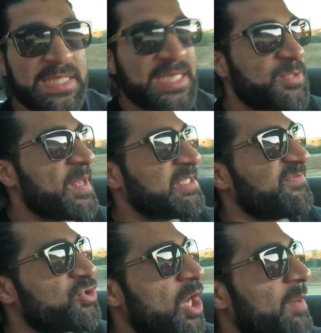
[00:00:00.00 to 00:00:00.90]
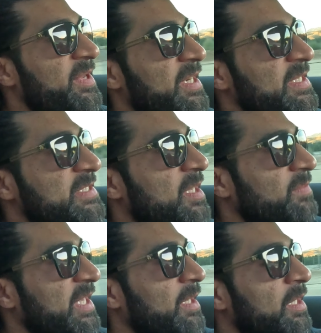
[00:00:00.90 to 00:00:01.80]
an expensive job, and it is
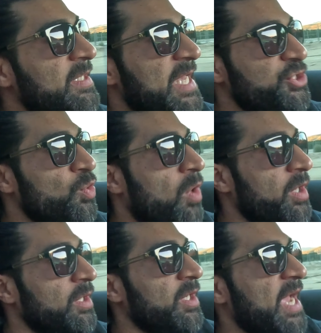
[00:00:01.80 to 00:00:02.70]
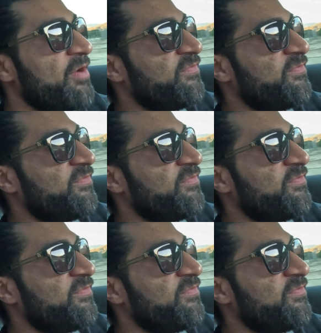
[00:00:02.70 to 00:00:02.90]
something that you want to look out